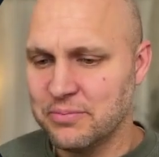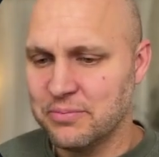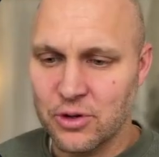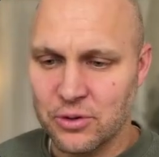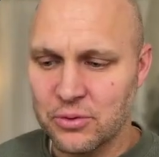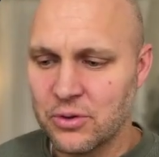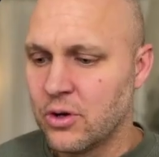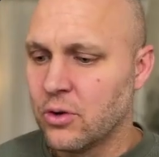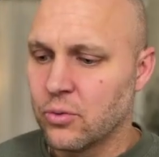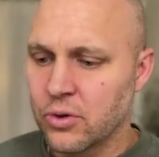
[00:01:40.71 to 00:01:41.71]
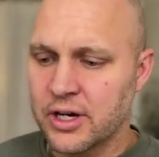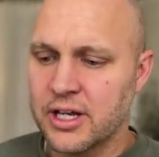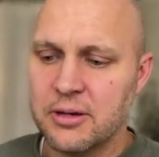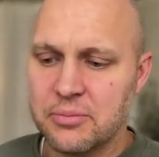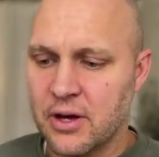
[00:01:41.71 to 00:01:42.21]
So we're going to
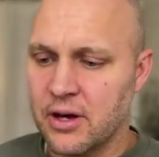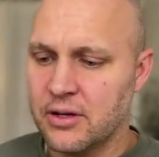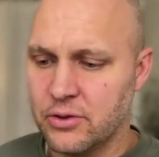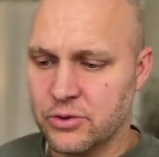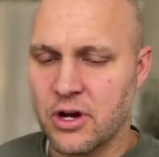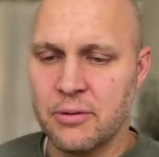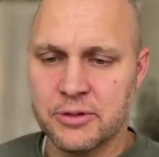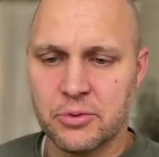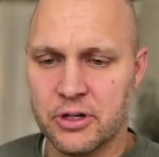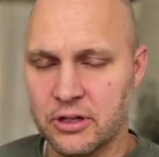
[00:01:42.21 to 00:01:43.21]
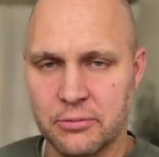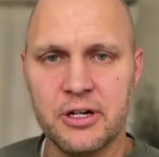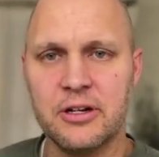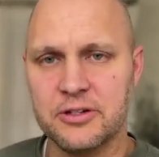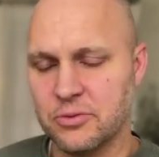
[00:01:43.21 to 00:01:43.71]
keep those comments pretty
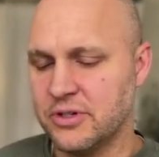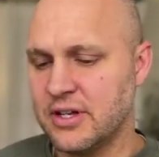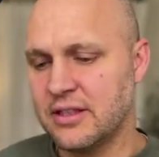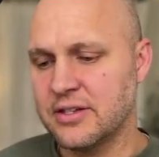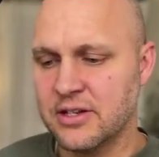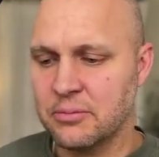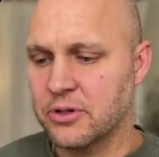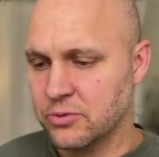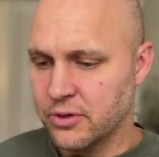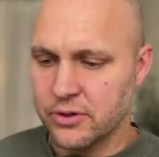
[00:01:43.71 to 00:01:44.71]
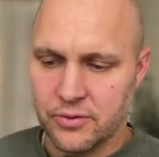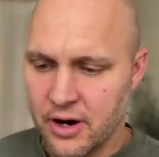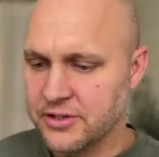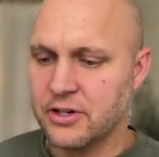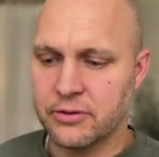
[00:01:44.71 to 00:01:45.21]
limited as we set this up because we're going to run
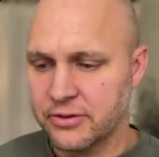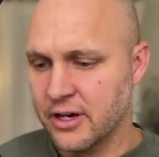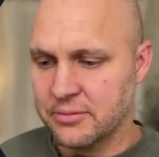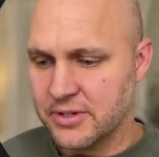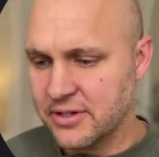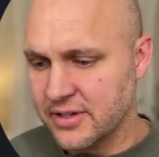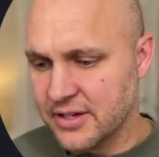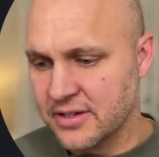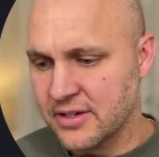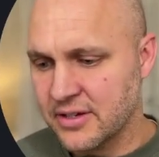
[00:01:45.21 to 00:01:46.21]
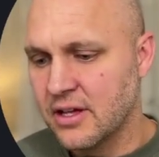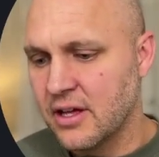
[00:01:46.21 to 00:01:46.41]
it several times to test it.